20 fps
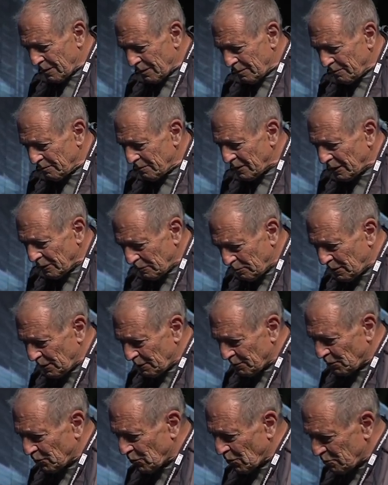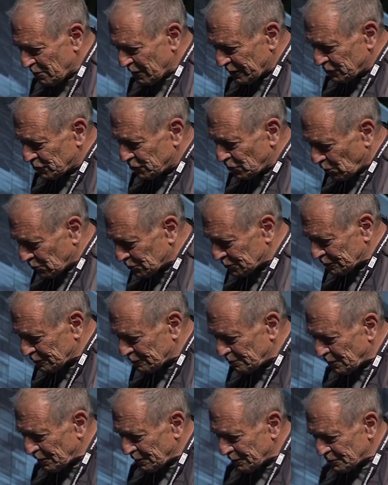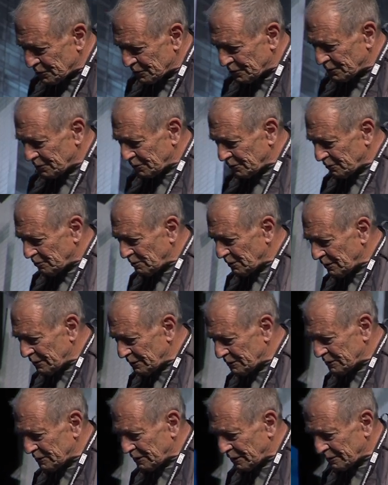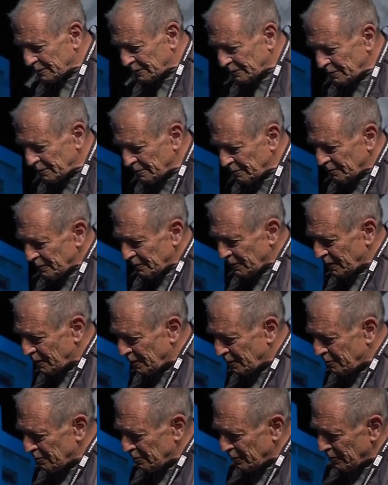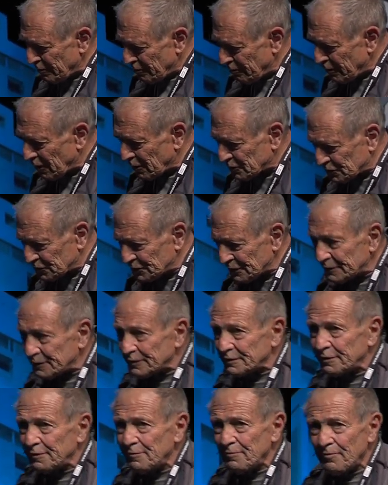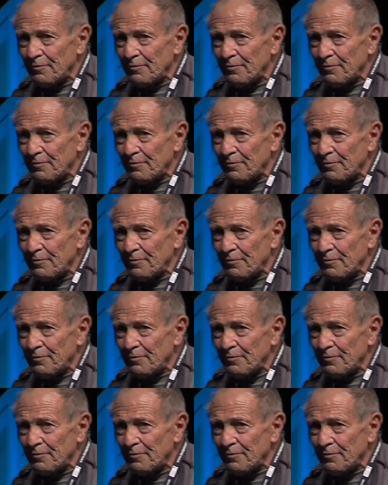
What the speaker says: many people were being tortured by the security police and maltreated.